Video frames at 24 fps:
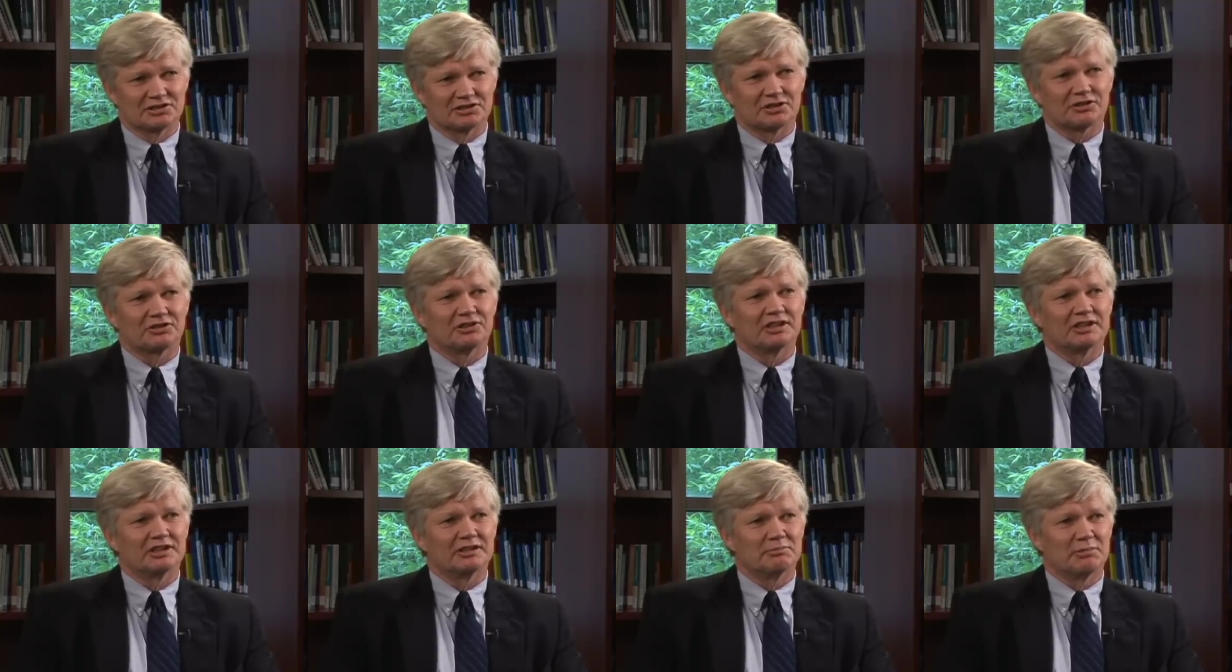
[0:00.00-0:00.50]

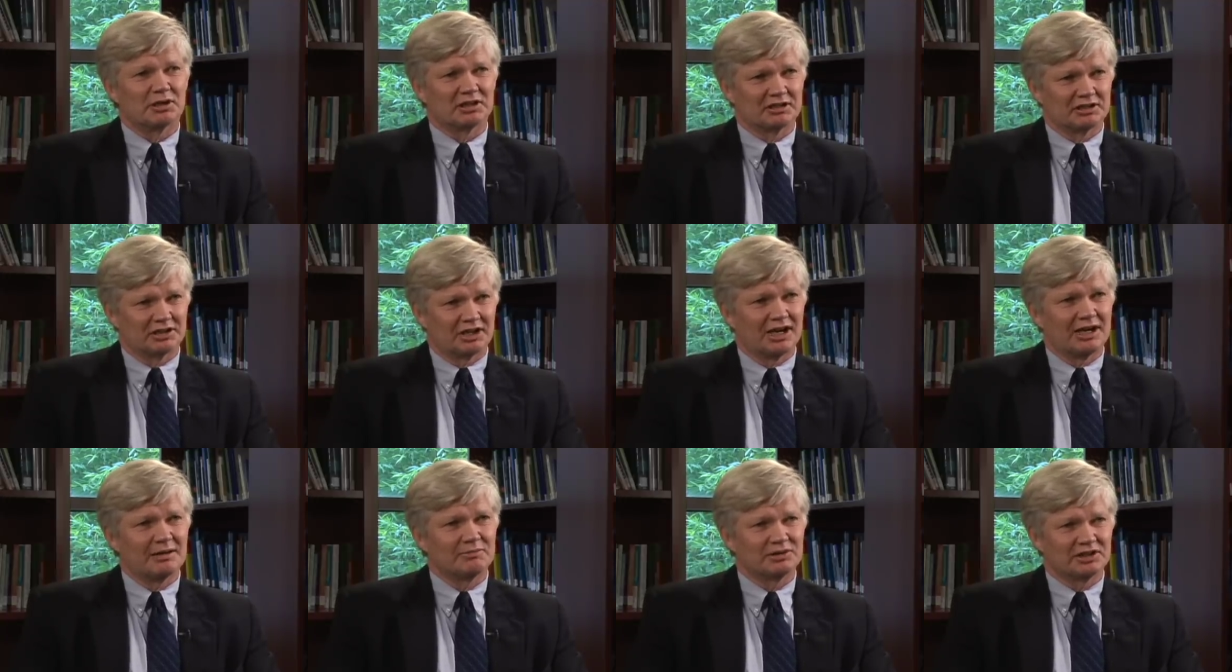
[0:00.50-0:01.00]
Certainly among the
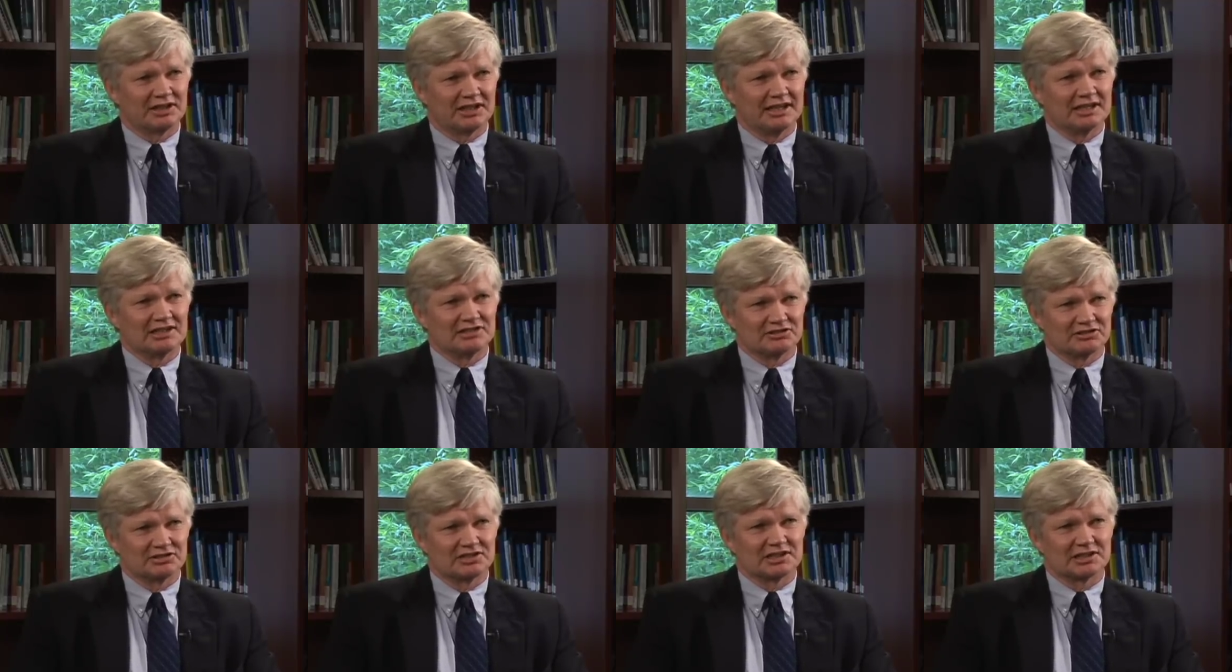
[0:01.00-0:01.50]
common
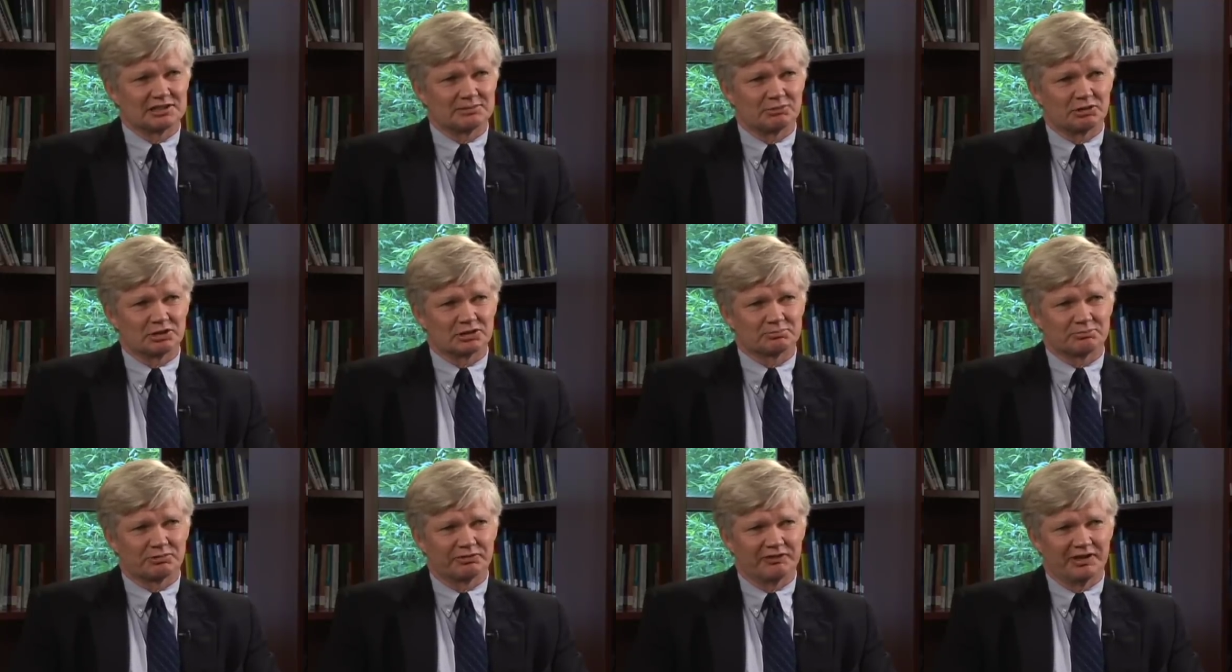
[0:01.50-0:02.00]
cancers, it's the
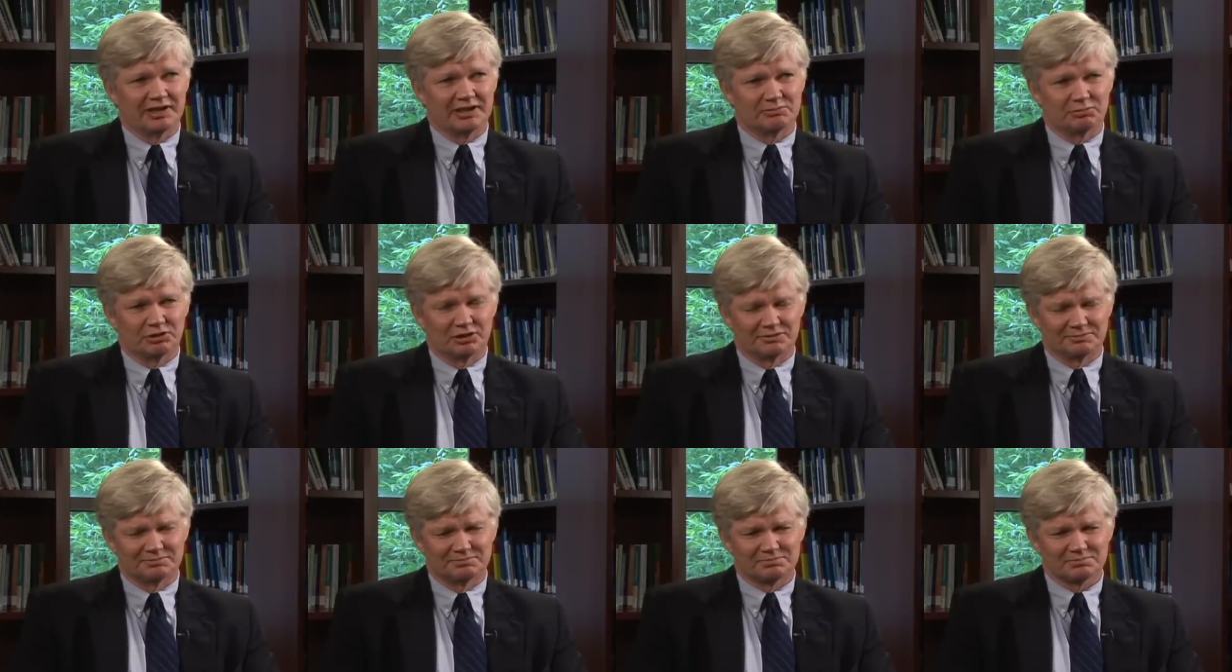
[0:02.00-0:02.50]
most
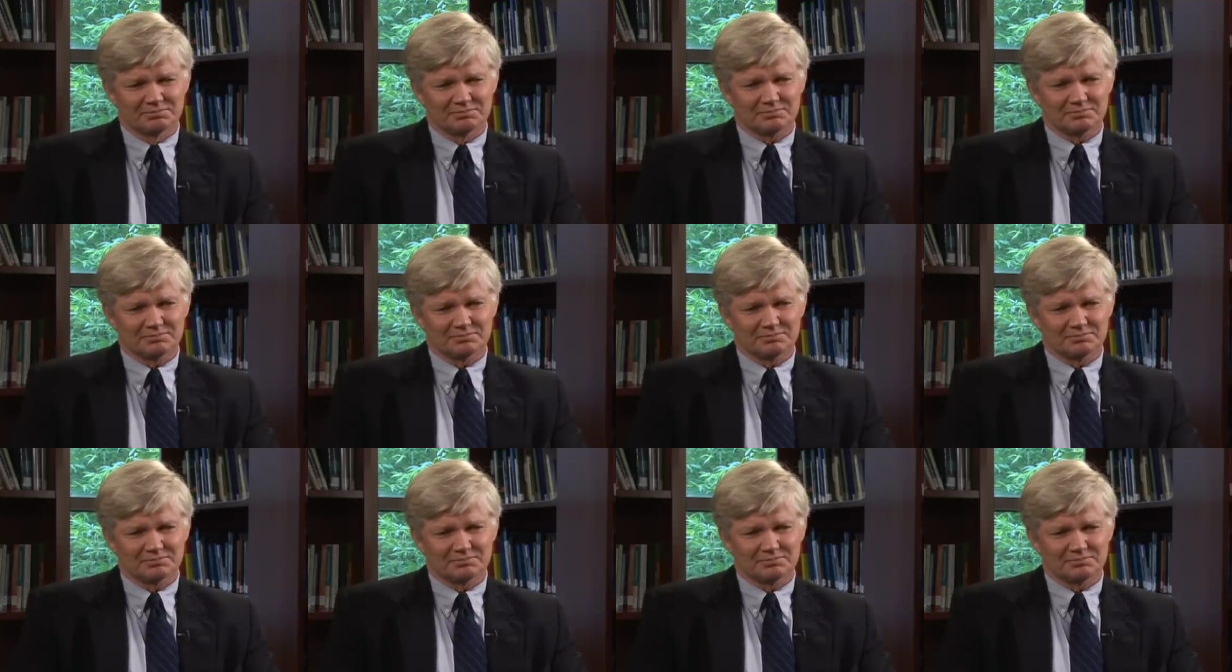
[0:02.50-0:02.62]
preventable.